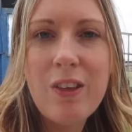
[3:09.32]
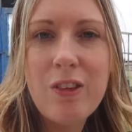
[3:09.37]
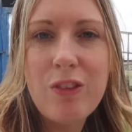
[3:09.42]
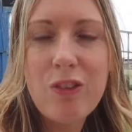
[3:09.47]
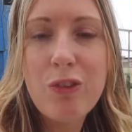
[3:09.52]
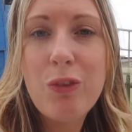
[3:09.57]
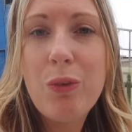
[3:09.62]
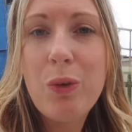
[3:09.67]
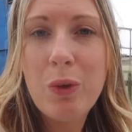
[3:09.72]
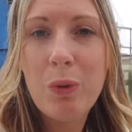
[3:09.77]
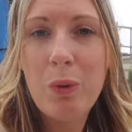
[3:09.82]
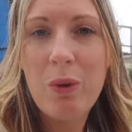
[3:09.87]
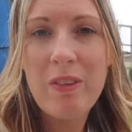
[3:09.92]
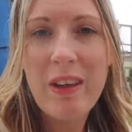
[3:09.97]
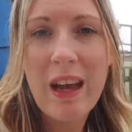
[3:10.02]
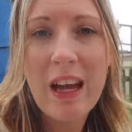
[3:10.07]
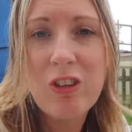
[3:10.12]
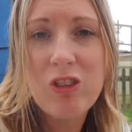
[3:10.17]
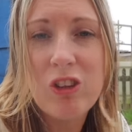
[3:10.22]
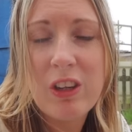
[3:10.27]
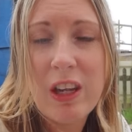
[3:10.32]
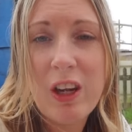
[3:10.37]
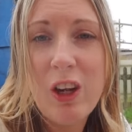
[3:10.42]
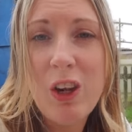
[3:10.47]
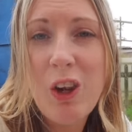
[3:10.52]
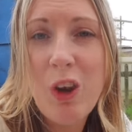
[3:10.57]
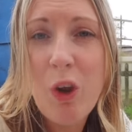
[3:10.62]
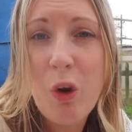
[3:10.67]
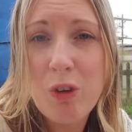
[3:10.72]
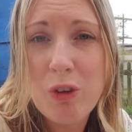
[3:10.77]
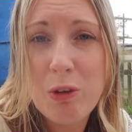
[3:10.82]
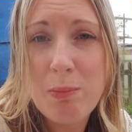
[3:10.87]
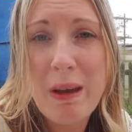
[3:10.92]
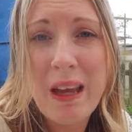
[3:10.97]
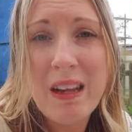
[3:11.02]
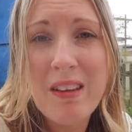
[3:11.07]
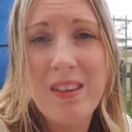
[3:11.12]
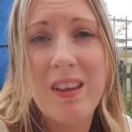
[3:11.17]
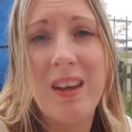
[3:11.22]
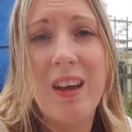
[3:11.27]
Soil is actually a lot
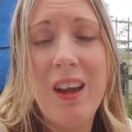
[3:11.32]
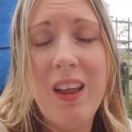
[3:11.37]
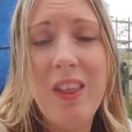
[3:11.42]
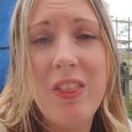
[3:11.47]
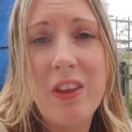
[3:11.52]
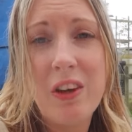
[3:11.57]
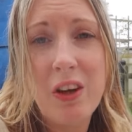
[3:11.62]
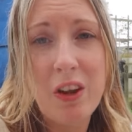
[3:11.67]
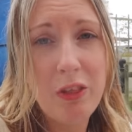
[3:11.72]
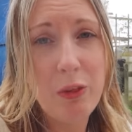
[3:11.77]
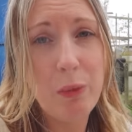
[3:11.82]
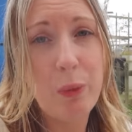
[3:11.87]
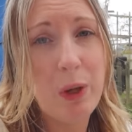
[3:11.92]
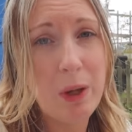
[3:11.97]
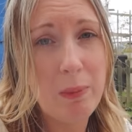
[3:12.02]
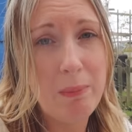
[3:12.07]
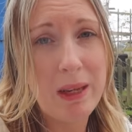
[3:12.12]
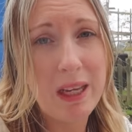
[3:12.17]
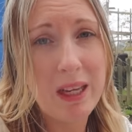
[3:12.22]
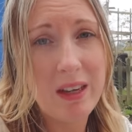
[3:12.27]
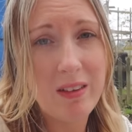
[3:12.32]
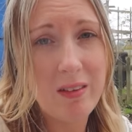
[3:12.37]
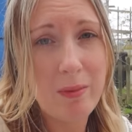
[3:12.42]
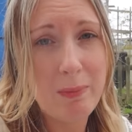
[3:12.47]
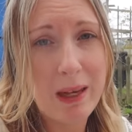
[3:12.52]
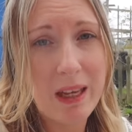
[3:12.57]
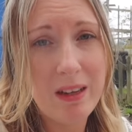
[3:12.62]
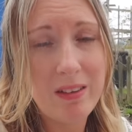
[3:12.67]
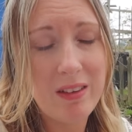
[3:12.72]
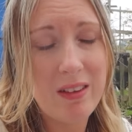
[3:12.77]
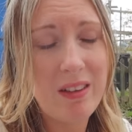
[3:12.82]
better than I thought it'd be in this bed.